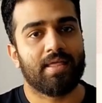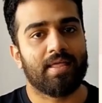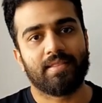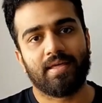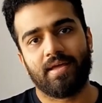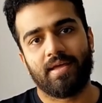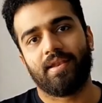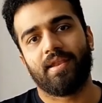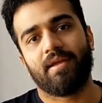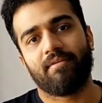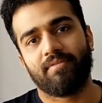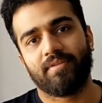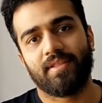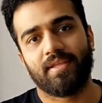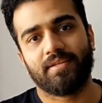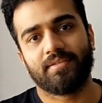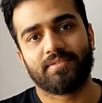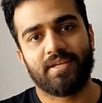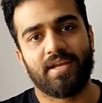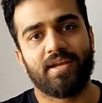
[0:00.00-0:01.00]
And that
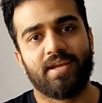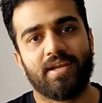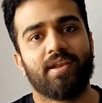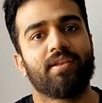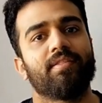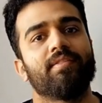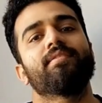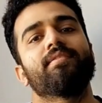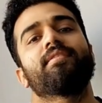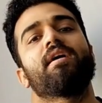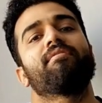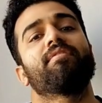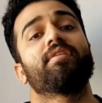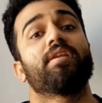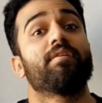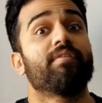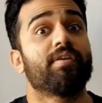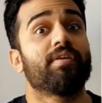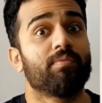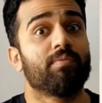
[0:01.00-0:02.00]
everything stated in this
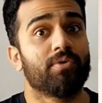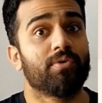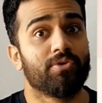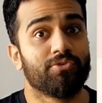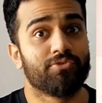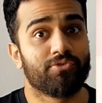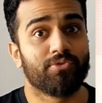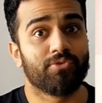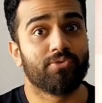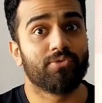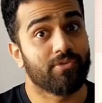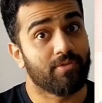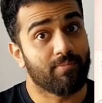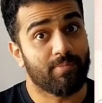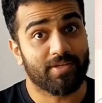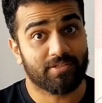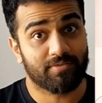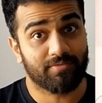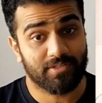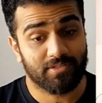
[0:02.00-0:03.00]
affidavit was true to the
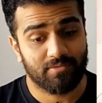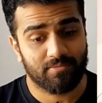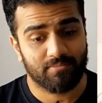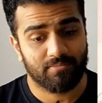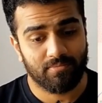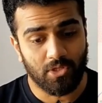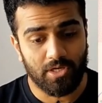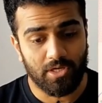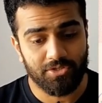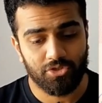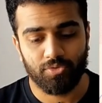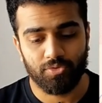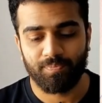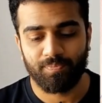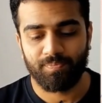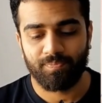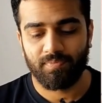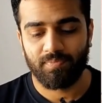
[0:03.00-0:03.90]
best of his knowledge.